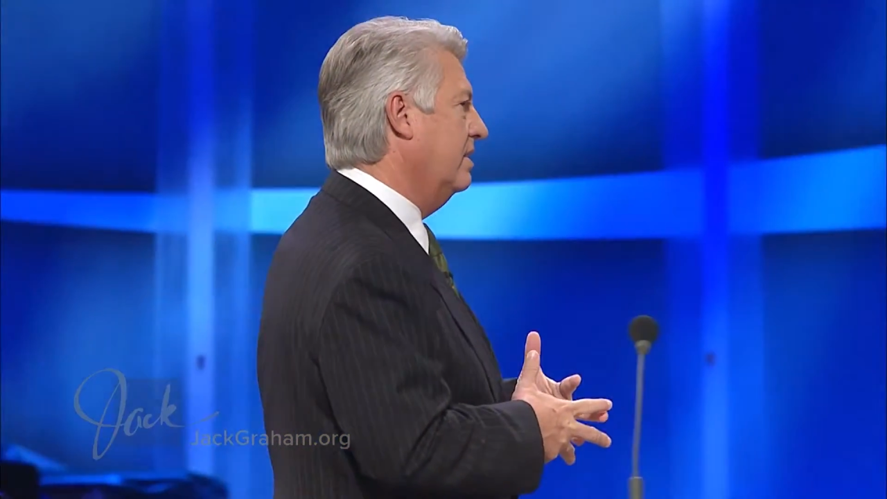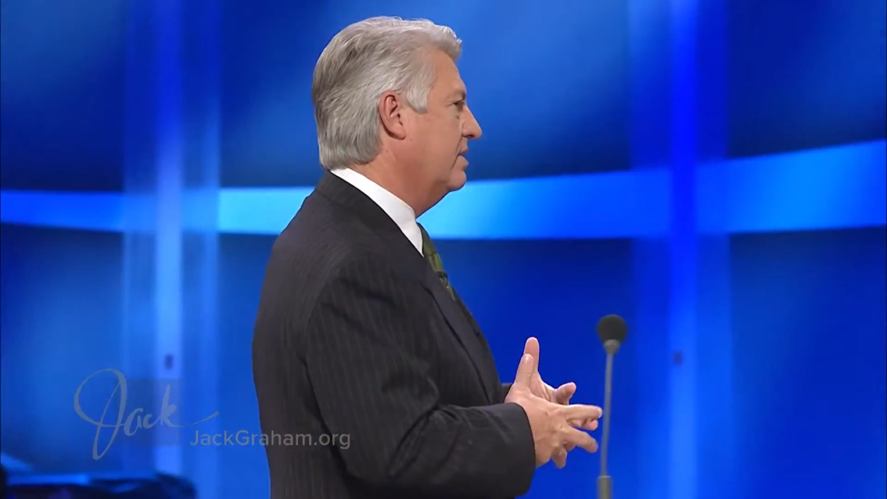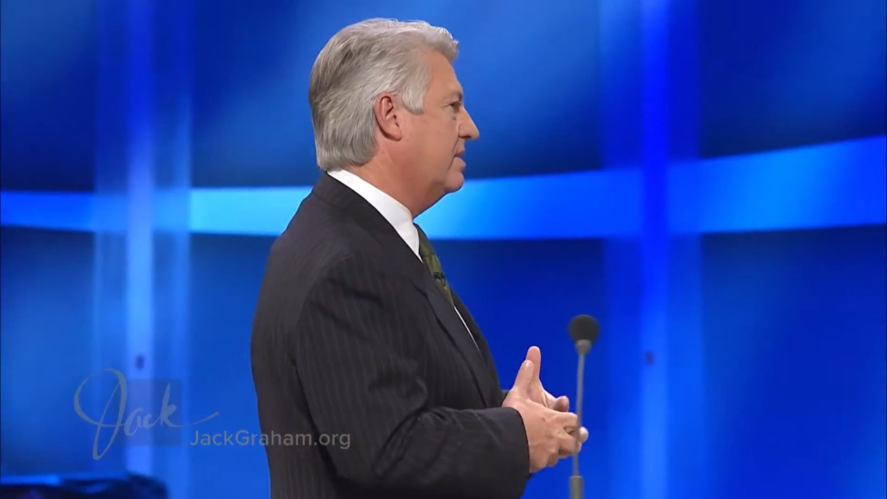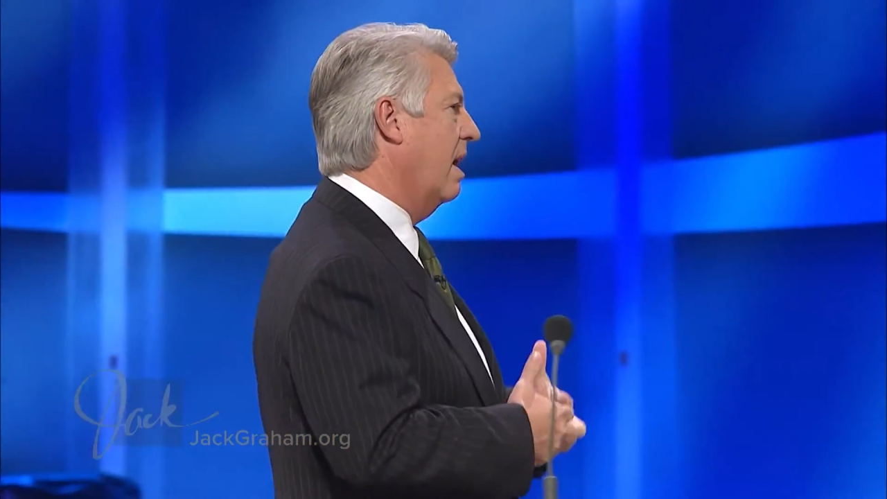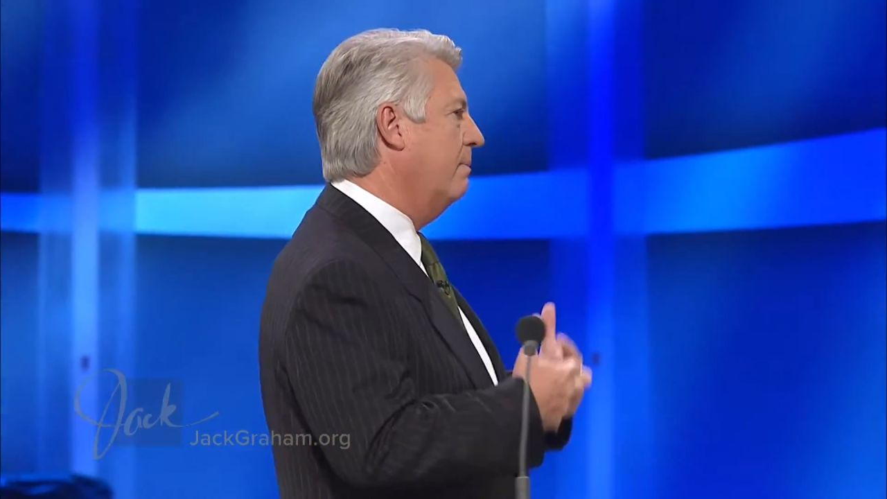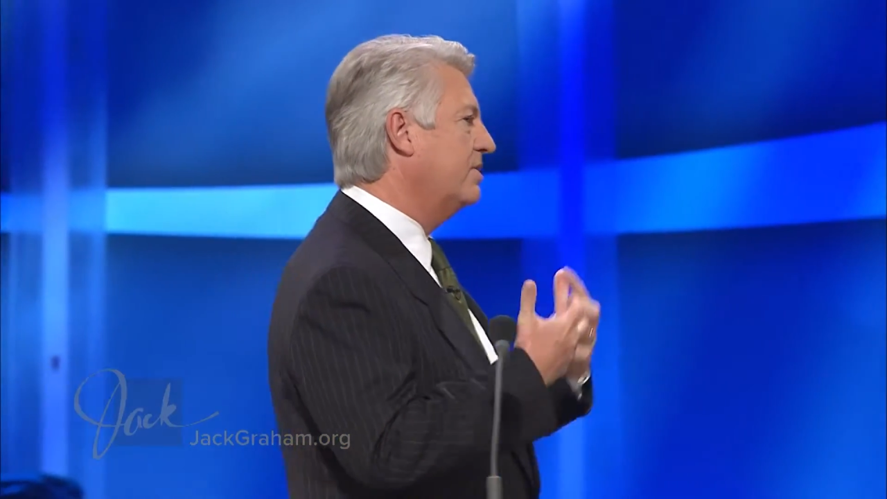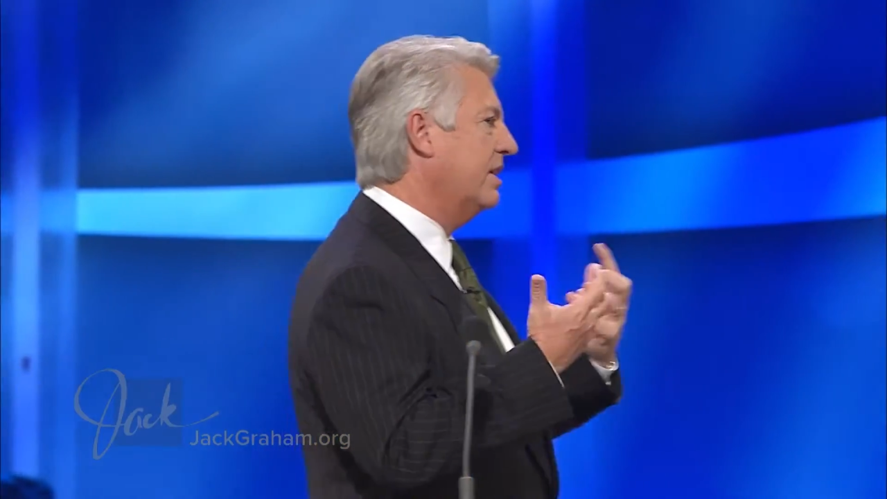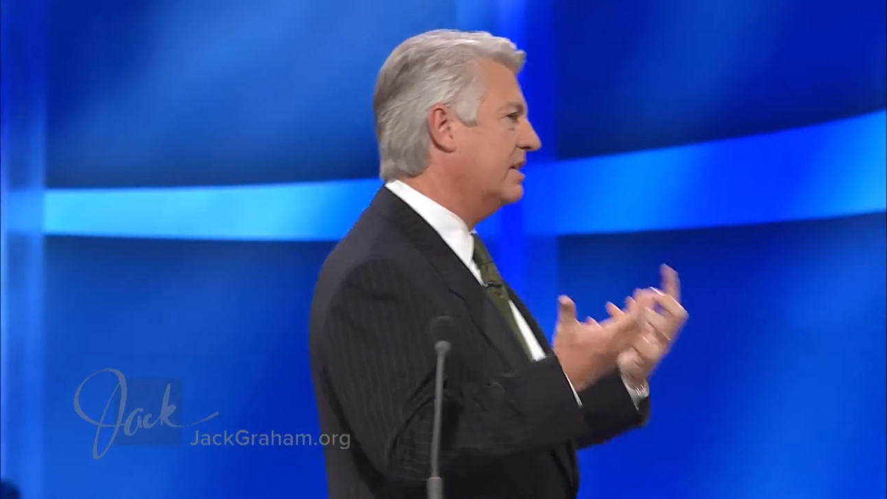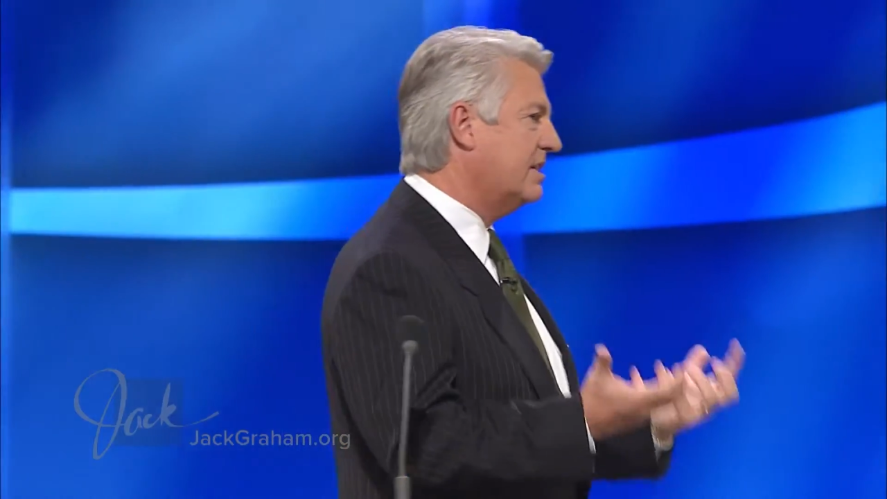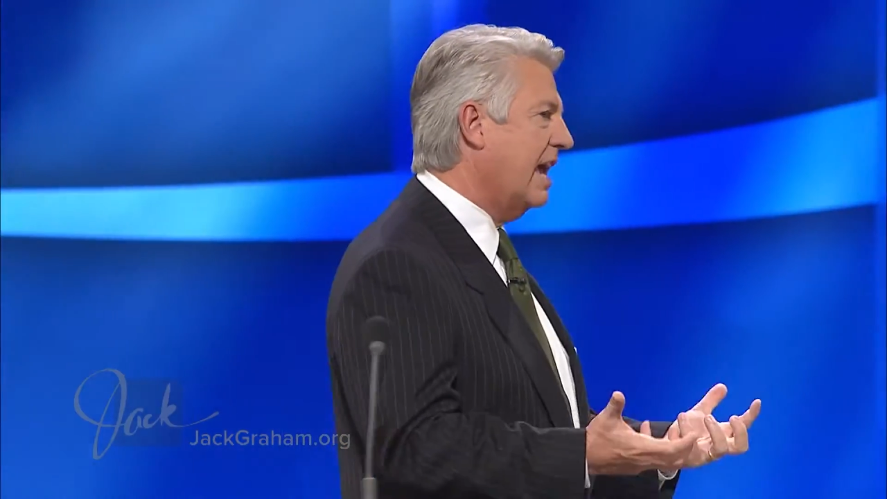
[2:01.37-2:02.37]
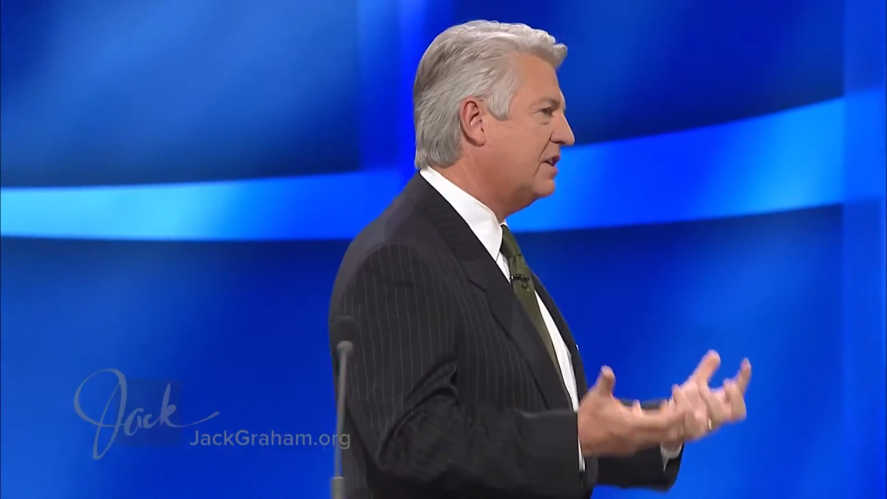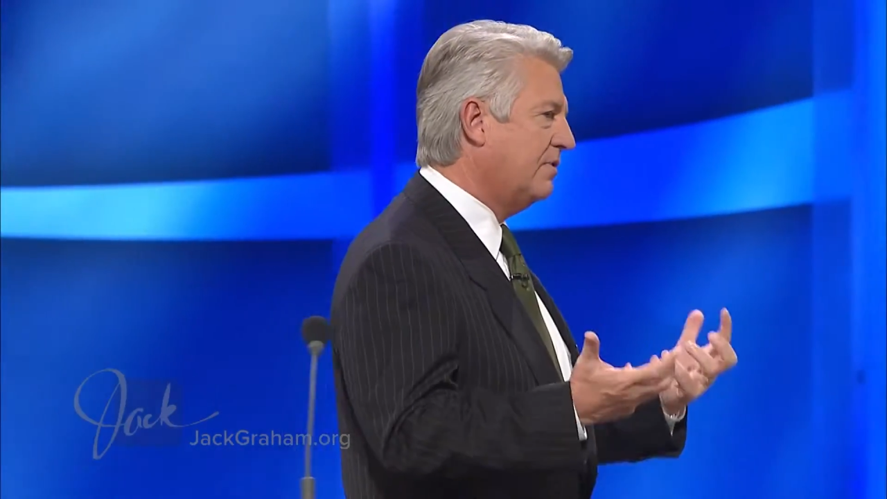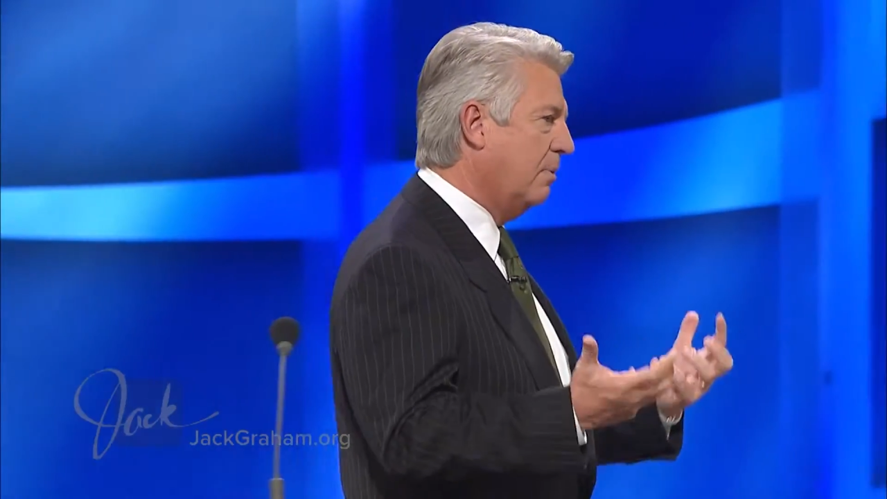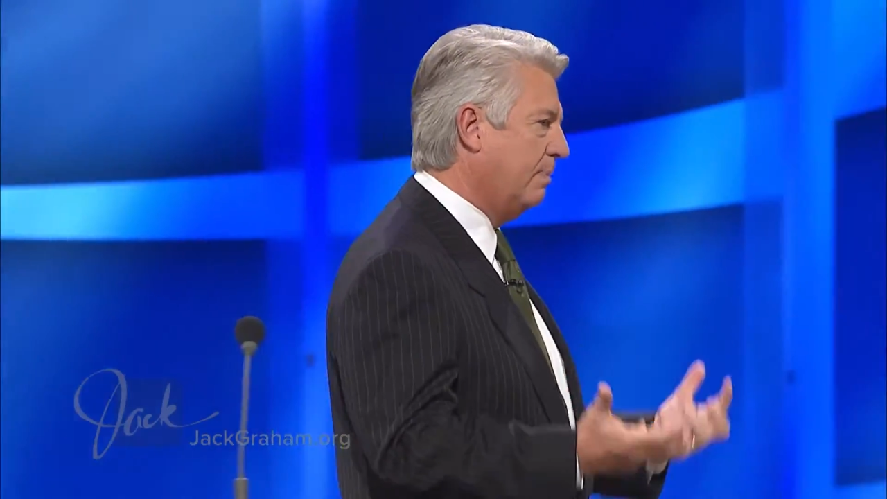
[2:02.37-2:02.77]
some successful